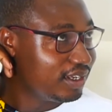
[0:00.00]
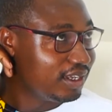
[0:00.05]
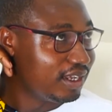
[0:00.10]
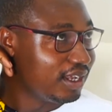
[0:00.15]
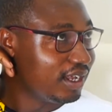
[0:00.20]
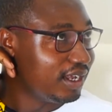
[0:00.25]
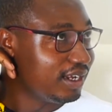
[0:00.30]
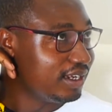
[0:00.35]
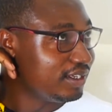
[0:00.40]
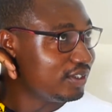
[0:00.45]

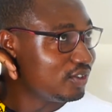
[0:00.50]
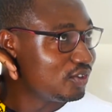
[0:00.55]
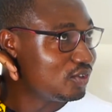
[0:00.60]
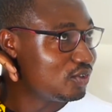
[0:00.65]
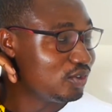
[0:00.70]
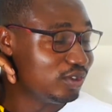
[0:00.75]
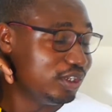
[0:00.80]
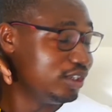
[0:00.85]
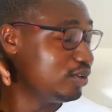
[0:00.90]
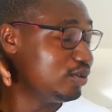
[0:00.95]
I
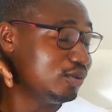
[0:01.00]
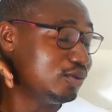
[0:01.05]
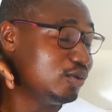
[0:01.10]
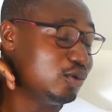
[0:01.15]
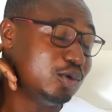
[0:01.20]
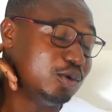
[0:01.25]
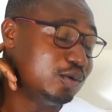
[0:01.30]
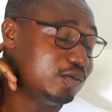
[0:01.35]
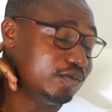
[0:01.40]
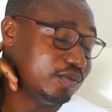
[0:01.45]
shouldn't
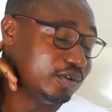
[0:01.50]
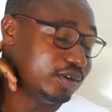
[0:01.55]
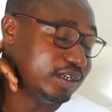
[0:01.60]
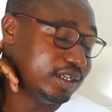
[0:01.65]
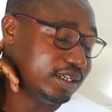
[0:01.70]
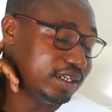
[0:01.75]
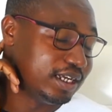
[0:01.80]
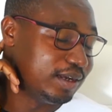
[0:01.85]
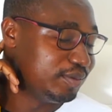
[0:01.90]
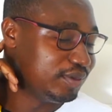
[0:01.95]
go for
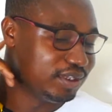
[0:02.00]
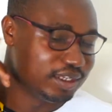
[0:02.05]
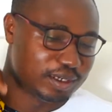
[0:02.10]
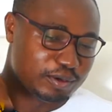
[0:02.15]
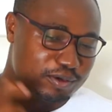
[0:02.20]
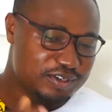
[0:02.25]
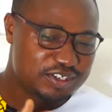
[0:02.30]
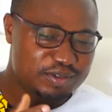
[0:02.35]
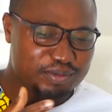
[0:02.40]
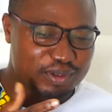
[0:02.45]
the army. It
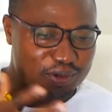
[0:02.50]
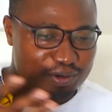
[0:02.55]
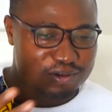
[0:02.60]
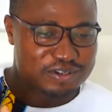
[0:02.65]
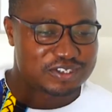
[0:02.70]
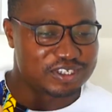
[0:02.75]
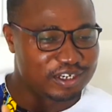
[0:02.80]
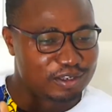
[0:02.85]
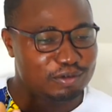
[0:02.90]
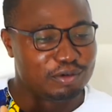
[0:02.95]
wasn't
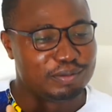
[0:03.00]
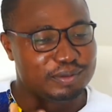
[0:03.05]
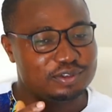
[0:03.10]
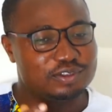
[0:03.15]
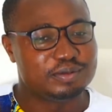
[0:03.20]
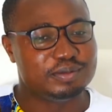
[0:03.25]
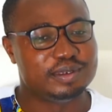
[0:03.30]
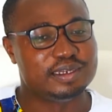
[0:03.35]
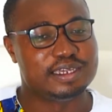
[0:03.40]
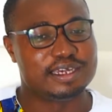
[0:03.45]
because he didn't want me to
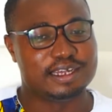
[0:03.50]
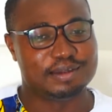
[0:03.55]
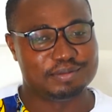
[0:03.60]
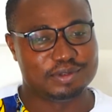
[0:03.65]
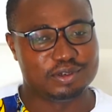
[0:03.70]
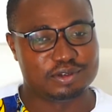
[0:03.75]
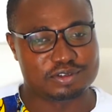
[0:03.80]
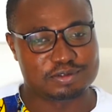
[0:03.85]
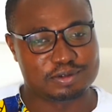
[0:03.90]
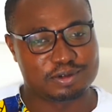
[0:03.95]
be in the army.
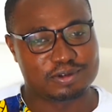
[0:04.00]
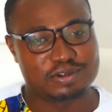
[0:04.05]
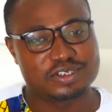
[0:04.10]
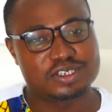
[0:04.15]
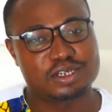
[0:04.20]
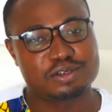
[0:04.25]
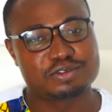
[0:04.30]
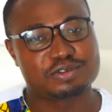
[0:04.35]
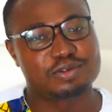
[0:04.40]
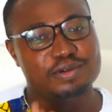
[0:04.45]
It was because I
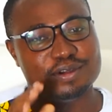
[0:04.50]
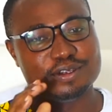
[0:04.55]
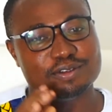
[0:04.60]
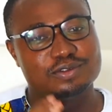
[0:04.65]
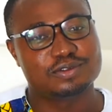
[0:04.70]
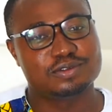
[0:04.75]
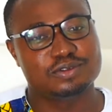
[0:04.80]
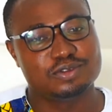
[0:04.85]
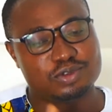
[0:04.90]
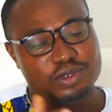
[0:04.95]
was going
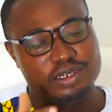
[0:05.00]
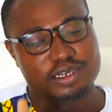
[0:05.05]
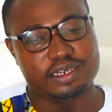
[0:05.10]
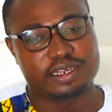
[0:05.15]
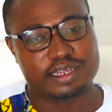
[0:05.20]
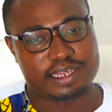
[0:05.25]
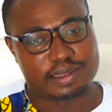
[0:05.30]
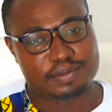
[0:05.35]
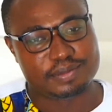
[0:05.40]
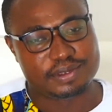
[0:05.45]
to join
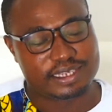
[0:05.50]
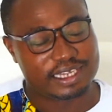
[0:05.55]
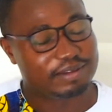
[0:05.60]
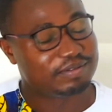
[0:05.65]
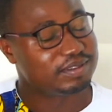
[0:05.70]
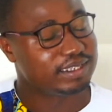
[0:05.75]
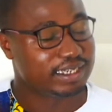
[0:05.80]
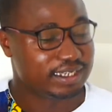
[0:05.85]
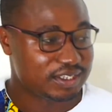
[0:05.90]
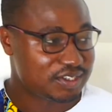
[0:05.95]
the army
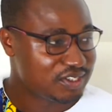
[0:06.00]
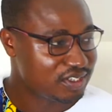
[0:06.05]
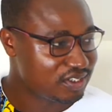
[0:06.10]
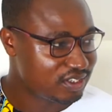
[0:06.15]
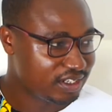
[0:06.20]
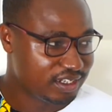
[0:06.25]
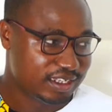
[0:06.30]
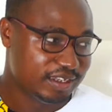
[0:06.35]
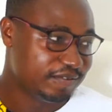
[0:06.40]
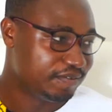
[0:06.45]
after enlisted,
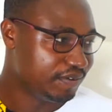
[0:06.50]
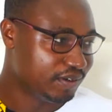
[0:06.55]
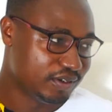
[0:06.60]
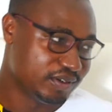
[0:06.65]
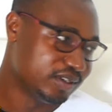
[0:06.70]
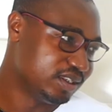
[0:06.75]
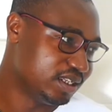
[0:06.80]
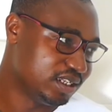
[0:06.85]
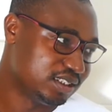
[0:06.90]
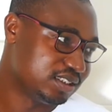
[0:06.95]
and he
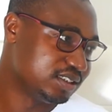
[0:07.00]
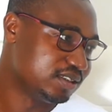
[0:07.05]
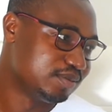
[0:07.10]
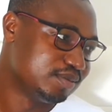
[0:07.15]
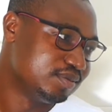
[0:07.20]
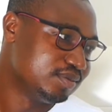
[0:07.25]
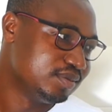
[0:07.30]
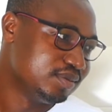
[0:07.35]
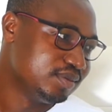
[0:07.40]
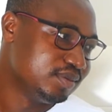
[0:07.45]
felt that
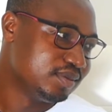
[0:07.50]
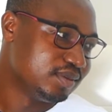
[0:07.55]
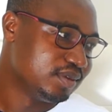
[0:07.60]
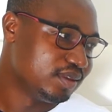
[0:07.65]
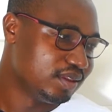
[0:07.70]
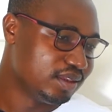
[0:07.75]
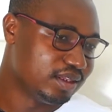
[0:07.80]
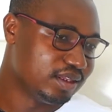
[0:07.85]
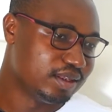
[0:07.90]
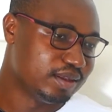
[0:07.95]

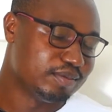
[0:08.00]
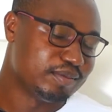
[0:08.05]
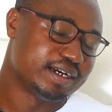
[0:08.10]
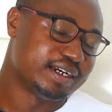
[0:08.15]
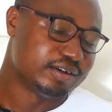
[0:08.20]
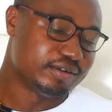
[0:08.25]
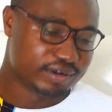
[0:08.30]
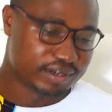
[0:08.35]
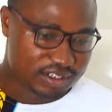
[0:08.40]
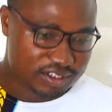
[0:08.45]
my
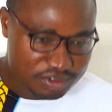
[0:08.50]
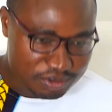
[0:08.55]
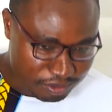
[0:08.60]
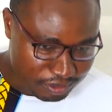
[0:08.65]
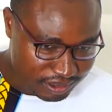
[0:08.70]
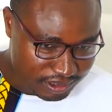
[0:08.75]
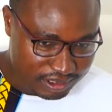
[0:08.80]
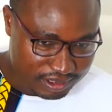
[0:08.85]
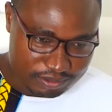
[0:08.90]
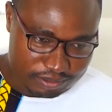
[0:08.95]
grades
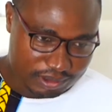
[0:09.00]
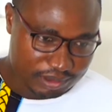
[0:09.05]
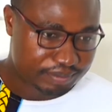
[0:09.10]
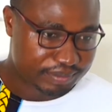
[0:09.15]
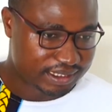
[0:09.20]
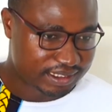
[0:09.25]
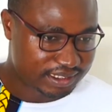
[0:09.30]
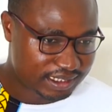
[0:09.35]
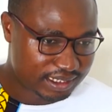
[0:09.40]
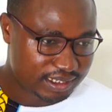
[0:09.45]
were
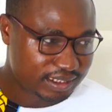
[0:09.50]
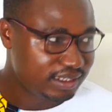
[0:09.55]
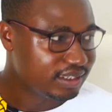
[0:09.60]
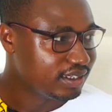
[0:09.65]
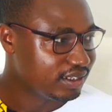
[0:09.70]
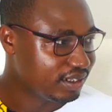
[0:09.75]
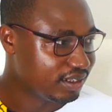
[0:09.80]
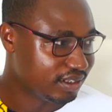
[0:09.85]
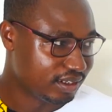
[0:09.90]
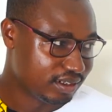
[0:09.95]
better
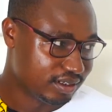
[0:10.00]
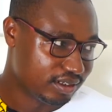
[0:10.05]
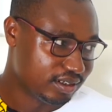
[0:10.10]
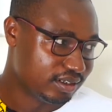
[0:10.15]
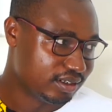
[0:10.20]
than